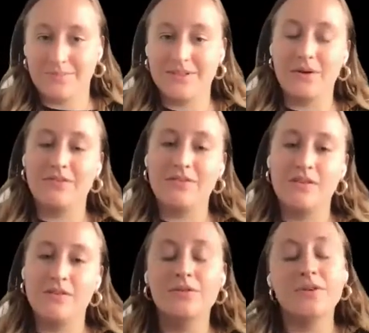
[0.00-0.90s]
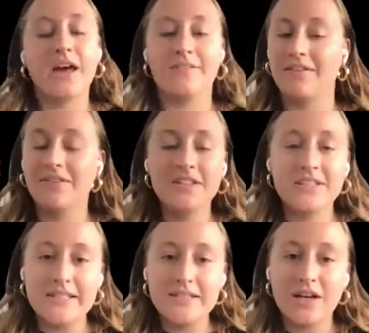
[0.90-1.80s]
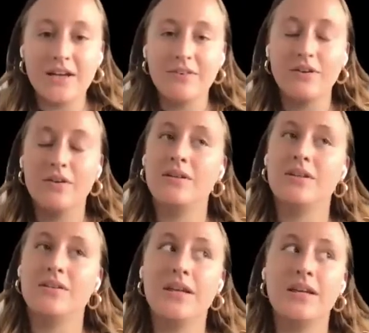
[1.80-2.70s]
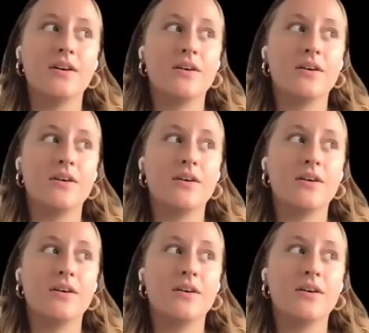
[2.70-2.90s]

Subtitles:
So if you have ever looked at a strike photo and you're like,